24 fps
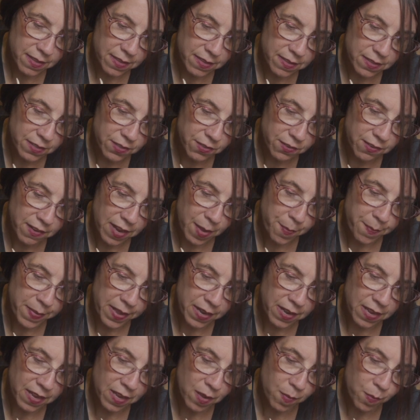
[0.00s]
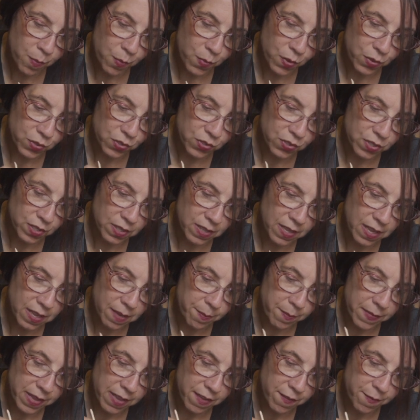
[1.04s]
Scrape any emulsion
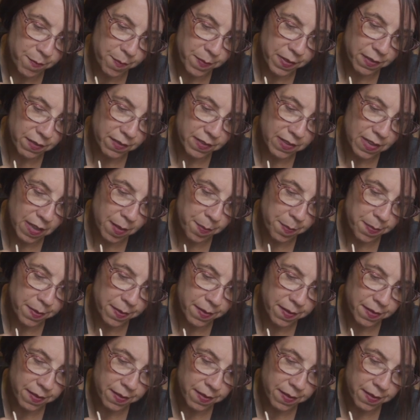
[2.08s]
that may have built up.